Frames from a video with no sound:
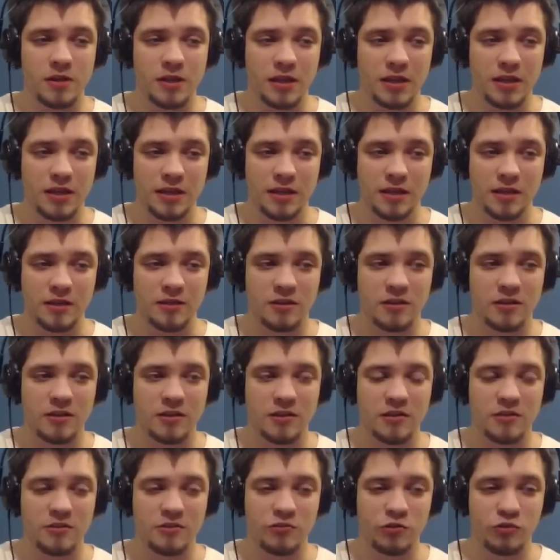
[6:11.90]
in
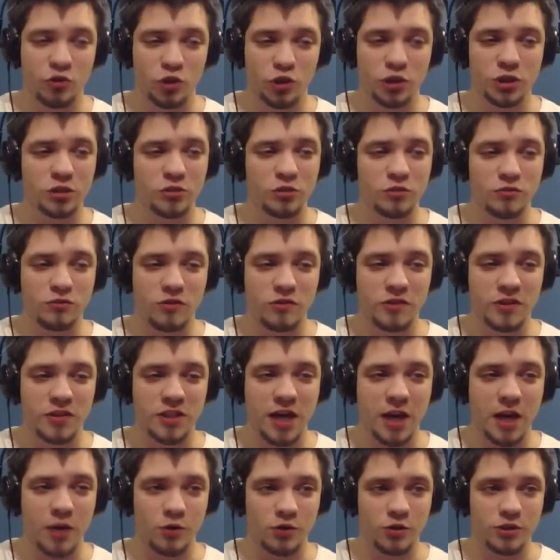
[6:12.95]
40 to
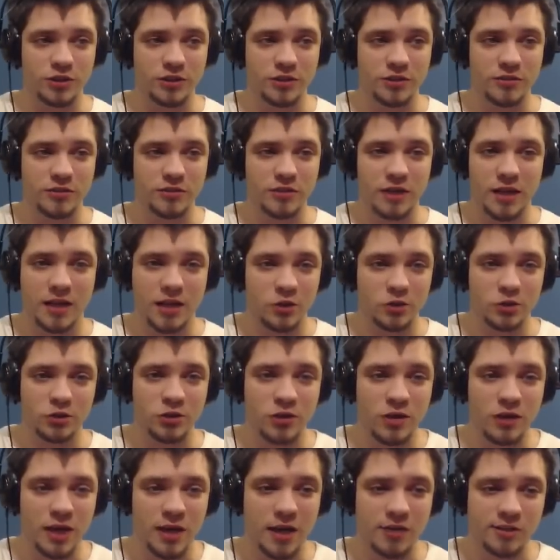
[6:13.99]
50 hours. I don't
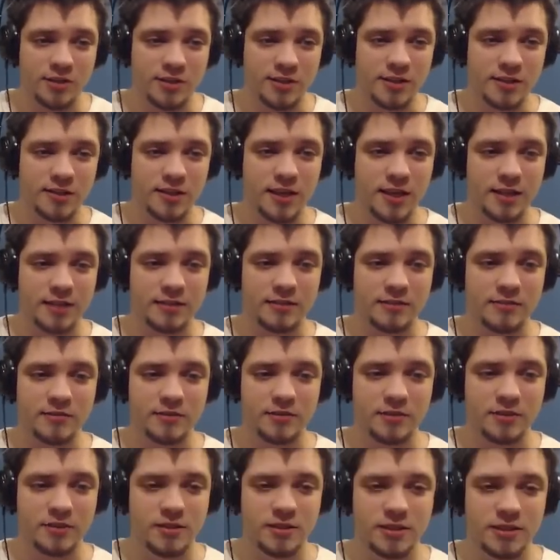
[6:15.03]
know how they did that.
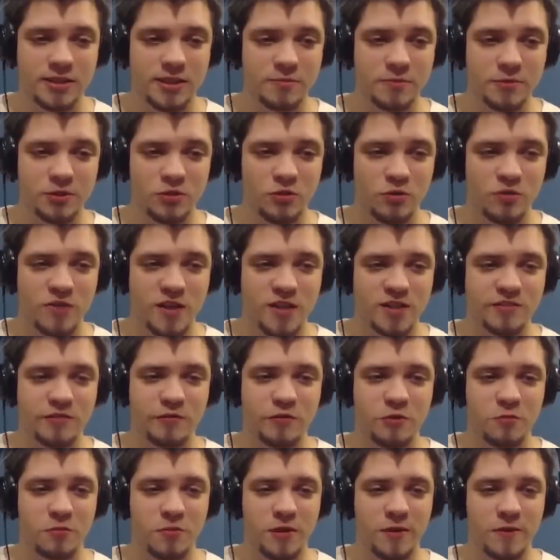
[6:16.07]
It just seems so crazy
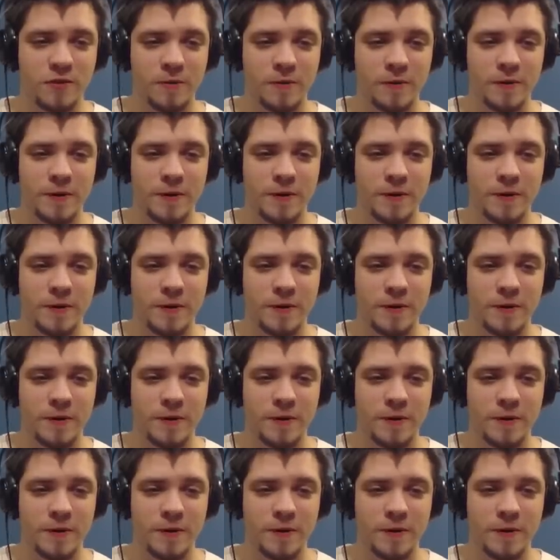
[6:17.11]
for me.